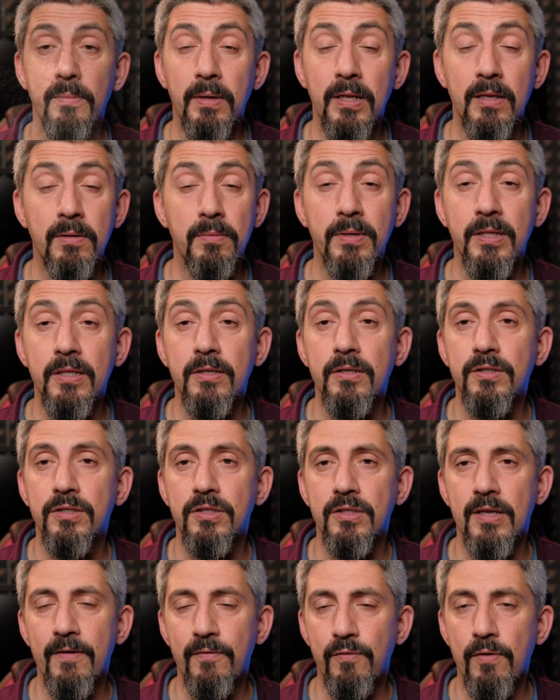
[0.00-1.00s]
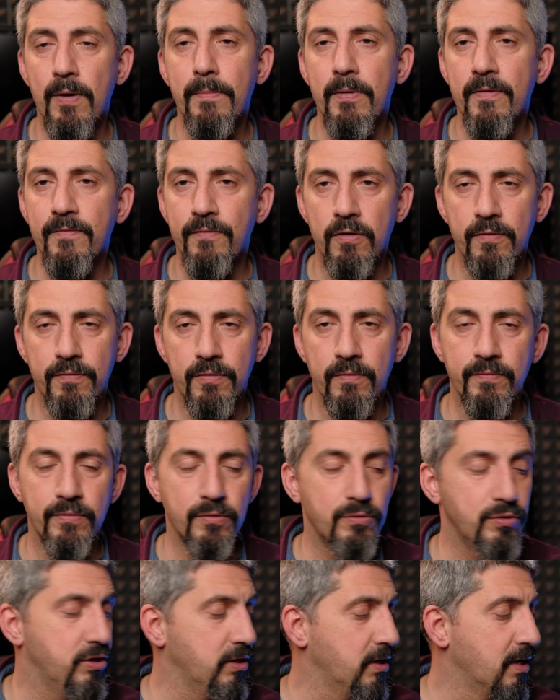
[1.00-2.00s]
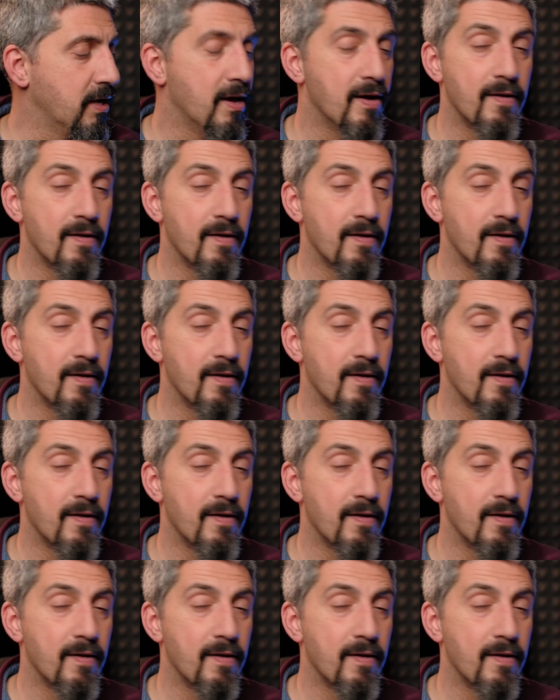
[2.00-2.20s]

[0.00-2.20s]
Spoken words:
millimeters f1.4 from Fuji.